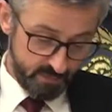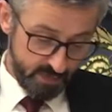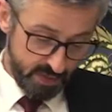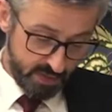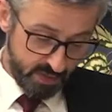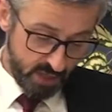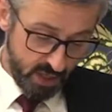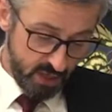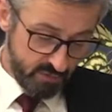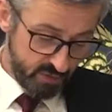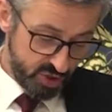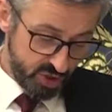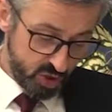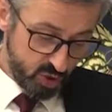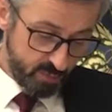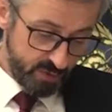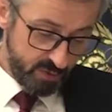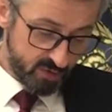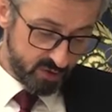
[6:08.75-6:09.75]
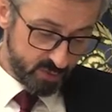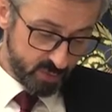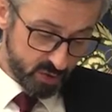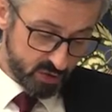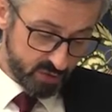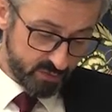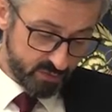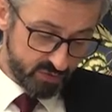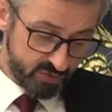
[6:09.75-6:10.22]
At Nineva, she'll be
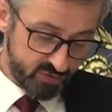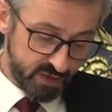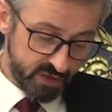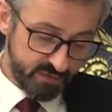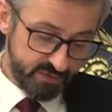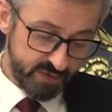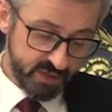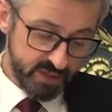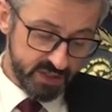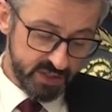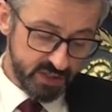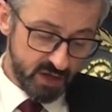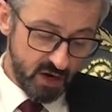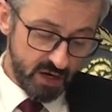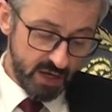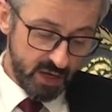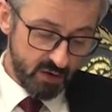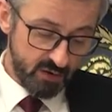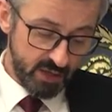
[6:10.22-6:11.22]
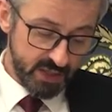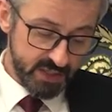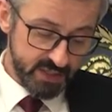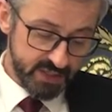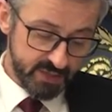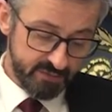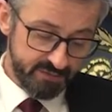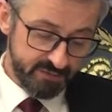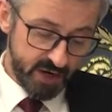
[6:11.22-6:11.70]
responsible for strengthening the style
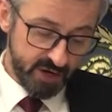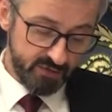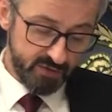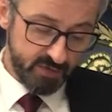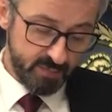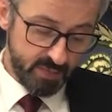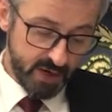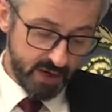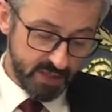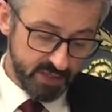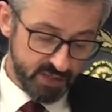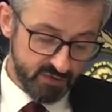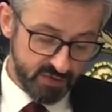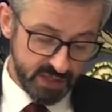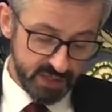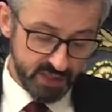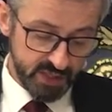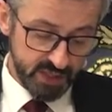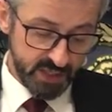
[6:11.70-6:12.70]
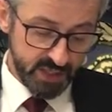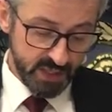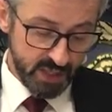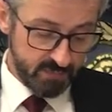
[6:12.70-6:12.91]
outlets and factory brand strategy